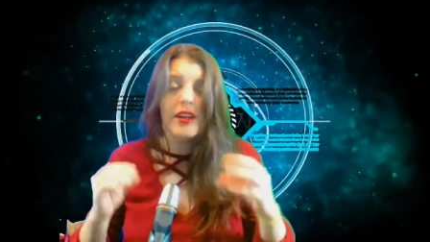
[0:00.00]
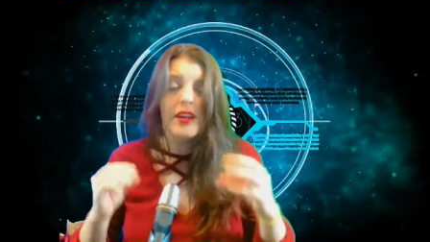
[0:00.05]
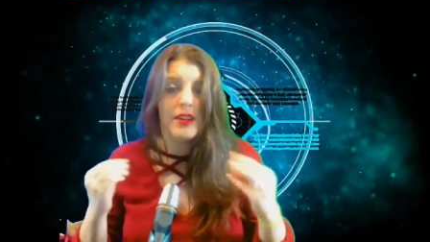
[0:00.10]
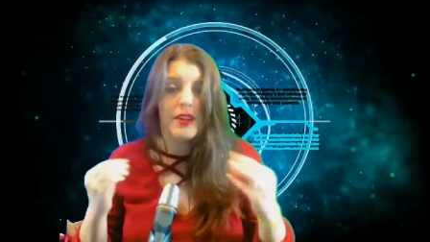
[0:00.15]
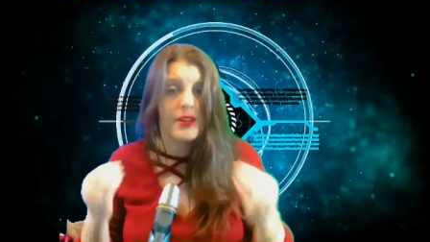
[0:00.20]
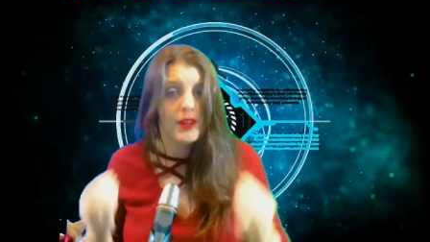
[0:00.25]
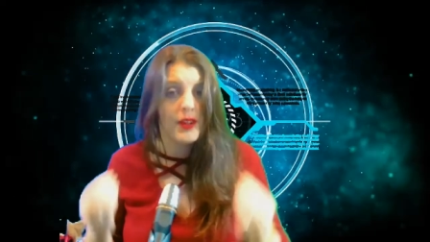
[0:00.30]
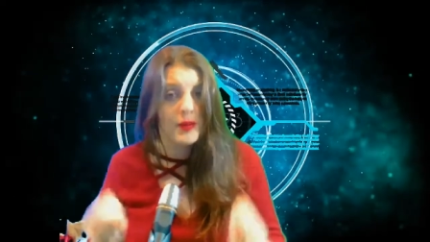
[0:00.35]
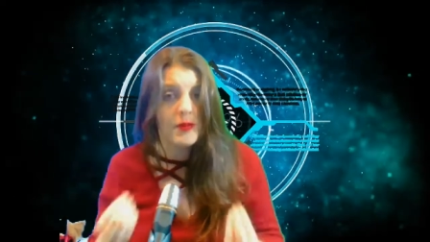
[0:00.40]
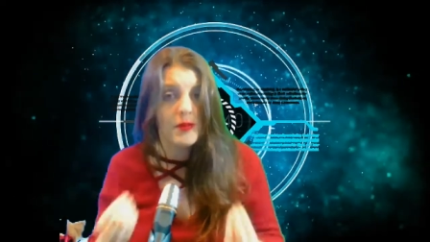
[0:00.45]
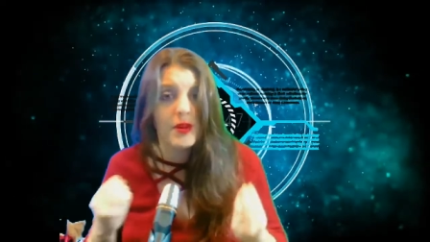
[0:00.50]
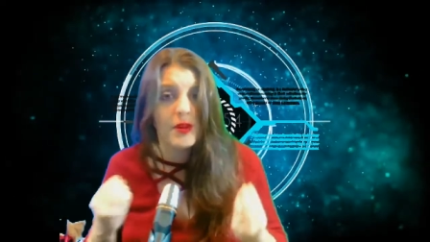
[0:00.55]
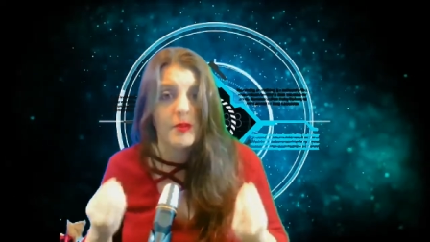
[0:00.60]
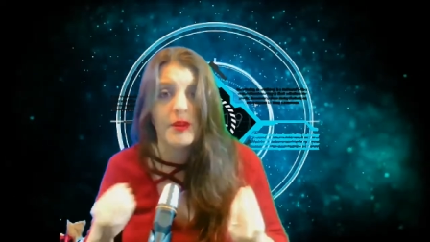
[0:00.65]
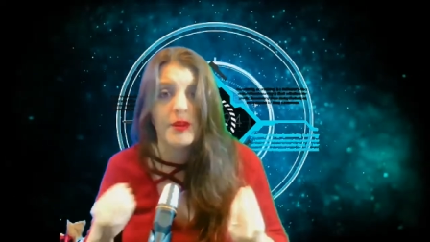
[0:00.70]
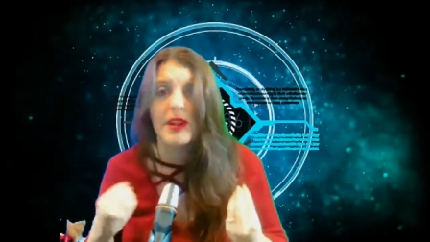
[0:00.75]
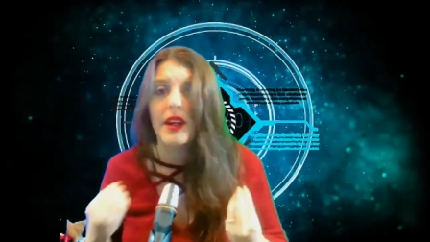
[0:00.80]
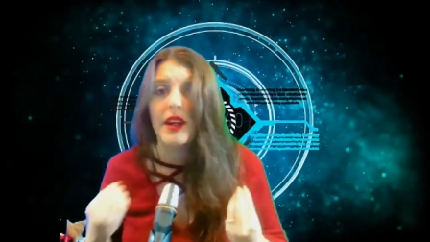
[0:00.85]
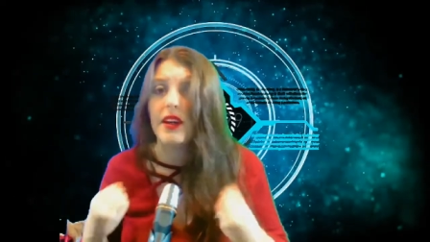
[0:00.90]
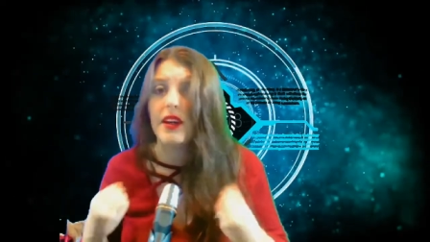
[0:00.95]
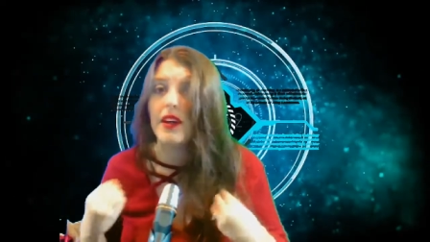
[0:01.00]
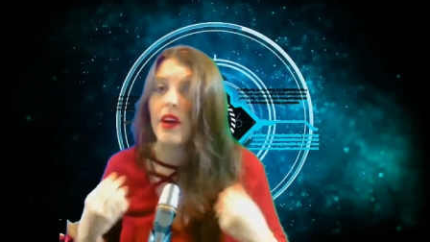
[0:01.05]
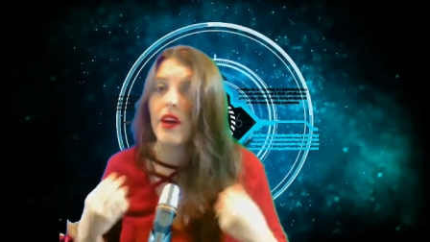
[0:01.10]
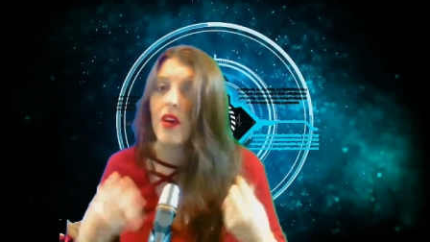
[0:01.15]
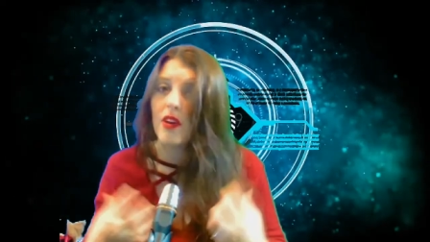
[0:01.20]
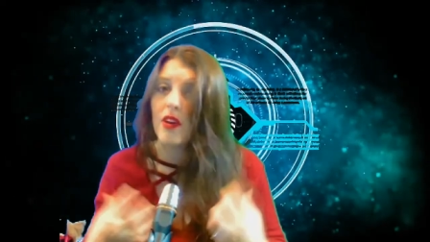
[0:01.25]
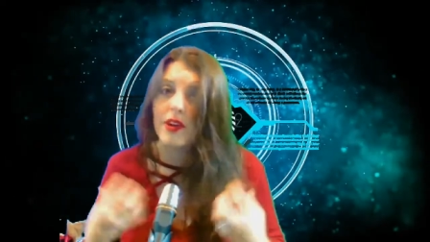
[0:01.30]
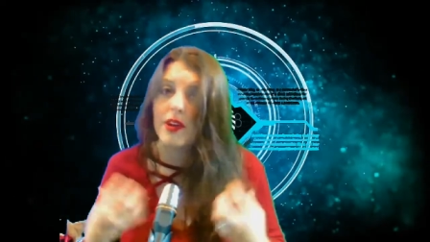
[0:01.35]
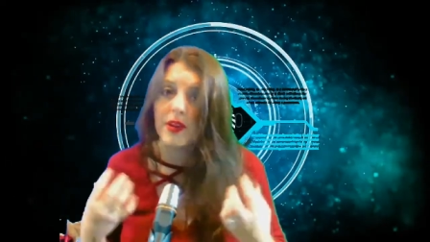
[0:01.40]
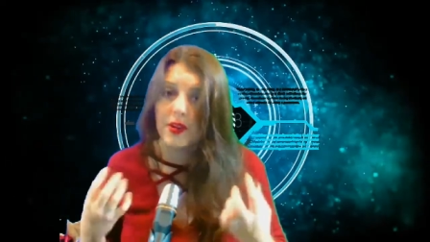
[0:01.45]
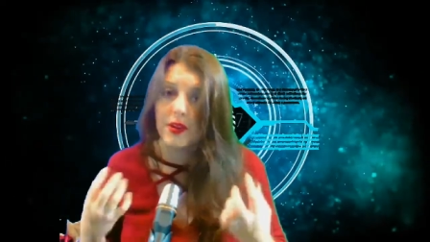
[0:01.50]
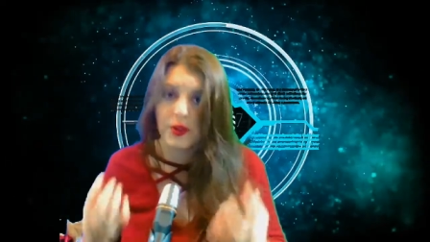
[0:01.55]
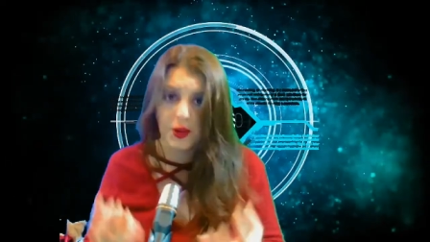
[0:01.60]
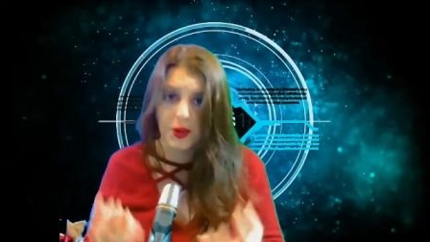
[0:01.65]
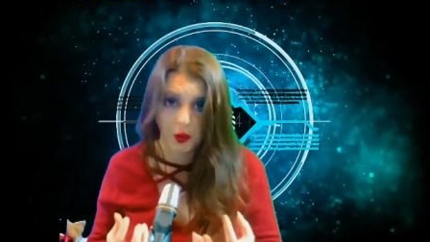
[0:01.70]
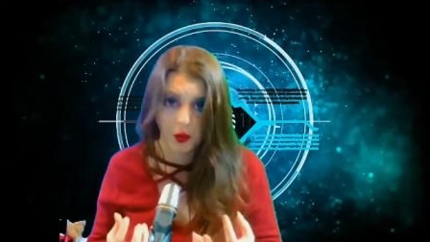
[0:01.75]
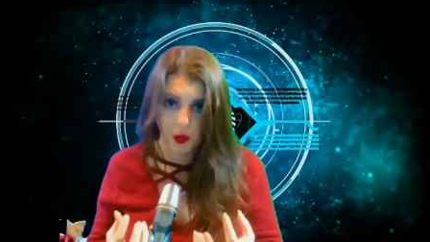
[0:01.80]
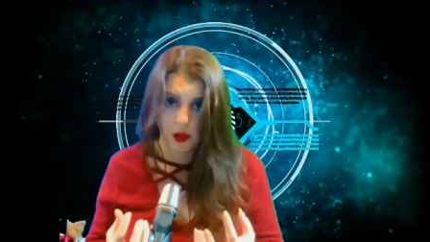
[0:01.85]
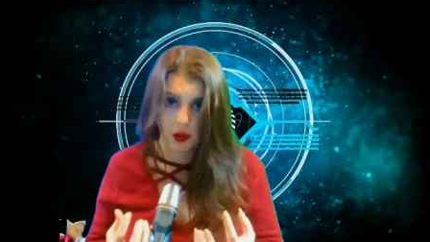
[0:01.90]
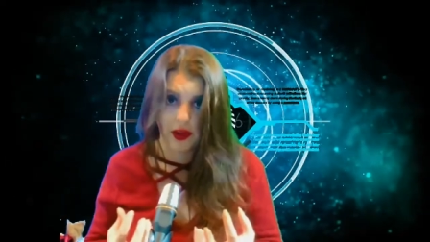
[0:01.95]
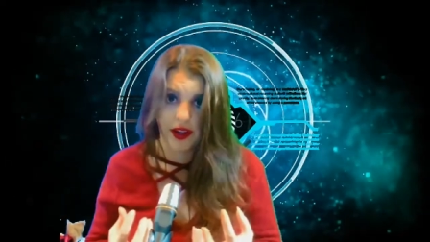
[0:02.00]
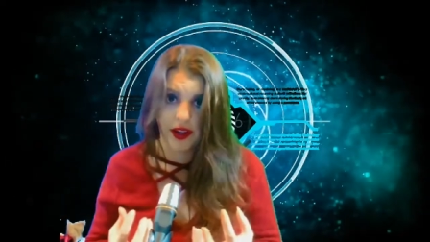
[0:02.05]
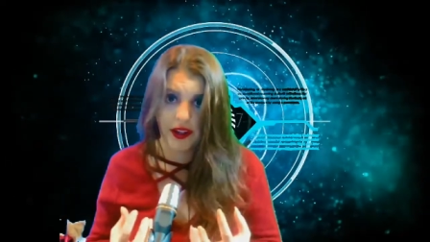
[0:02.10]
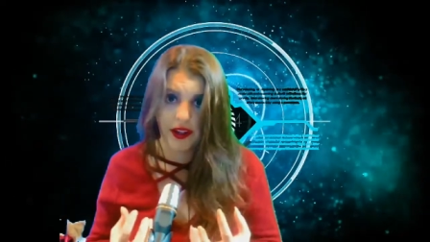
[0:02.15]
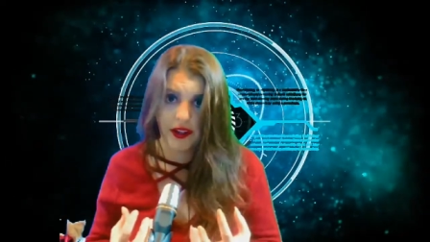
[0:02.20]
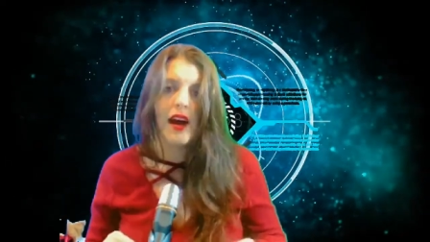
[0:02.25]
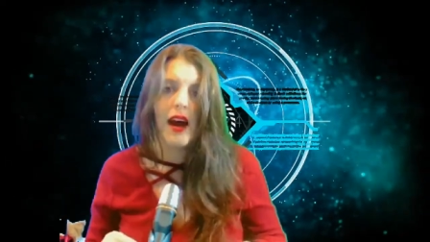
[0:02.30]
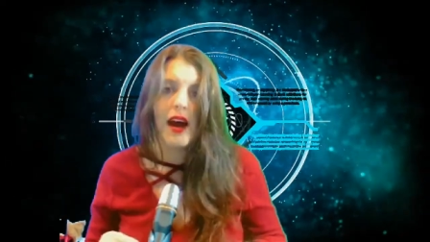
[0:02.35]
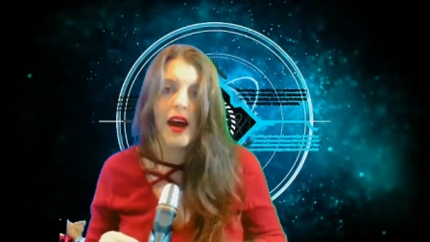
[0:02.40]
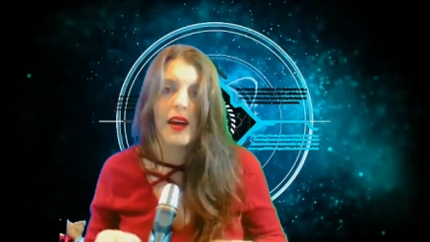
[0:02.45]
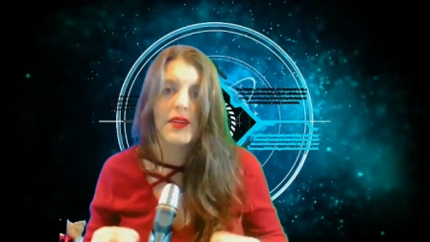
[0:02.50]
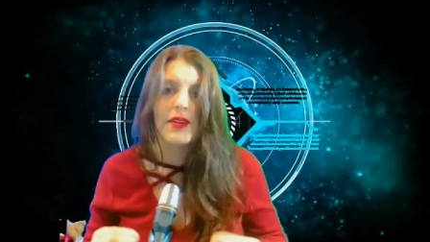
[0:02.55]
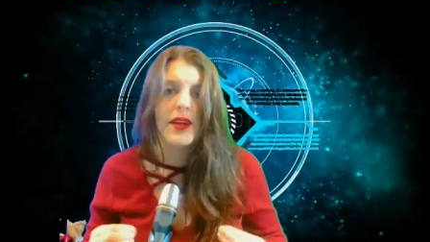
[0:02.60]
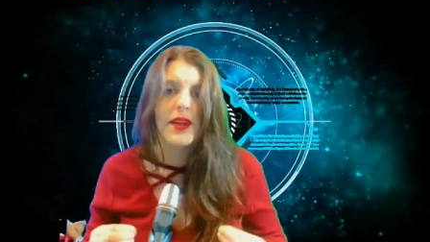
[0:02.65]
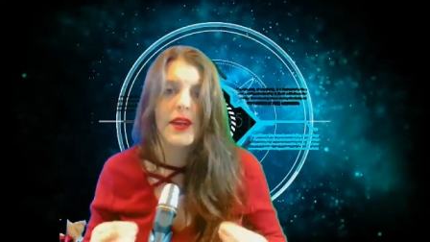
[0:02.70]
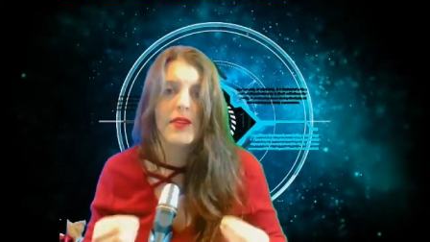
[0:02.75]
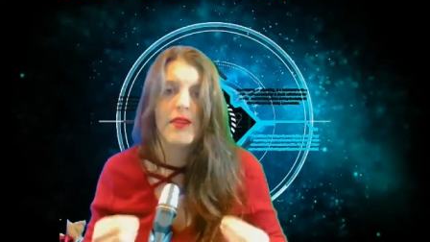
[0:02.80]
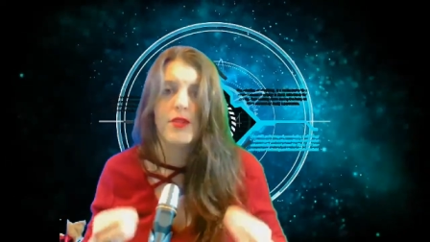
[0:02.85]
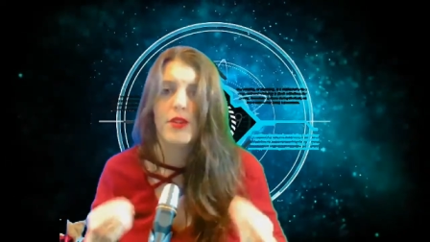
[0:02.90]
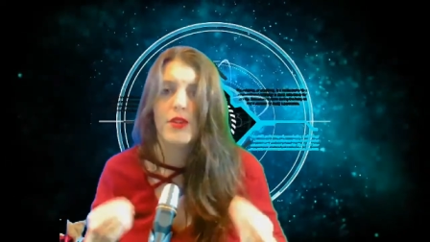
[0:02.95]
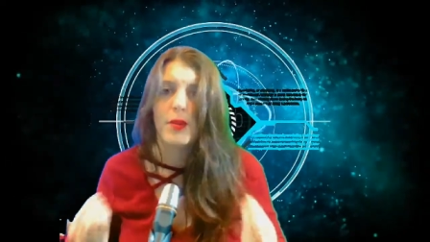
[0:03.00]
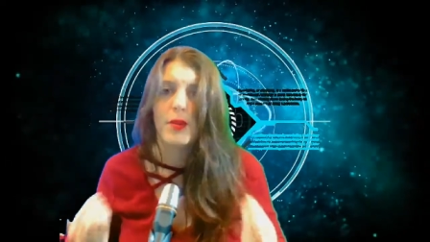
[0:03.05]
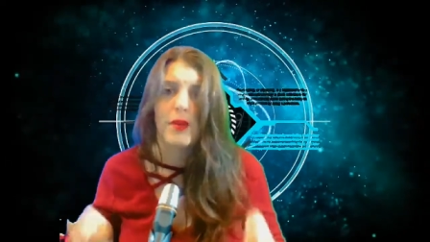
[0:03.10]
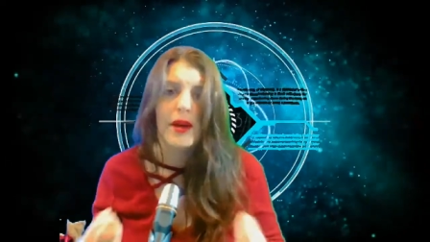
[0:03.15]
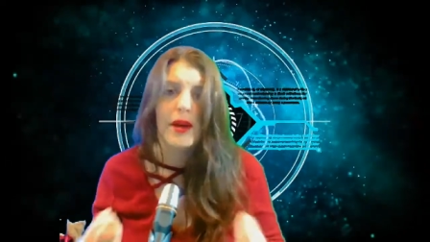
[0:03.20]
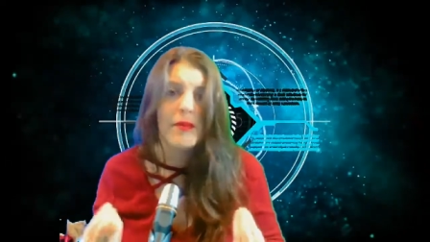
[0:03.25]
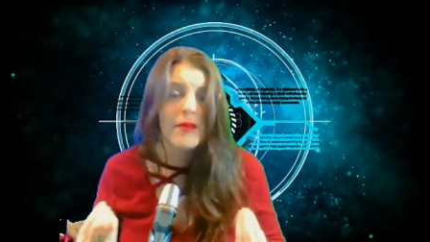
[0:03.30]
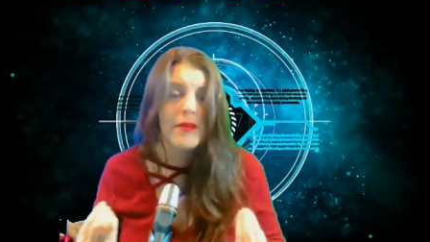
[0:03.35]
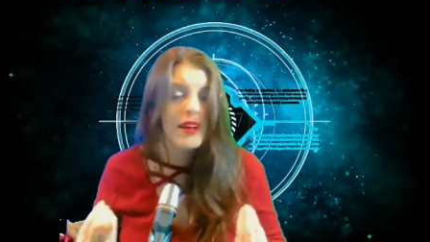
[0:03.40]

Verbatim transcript: seems to be telling Ania's story, as if she may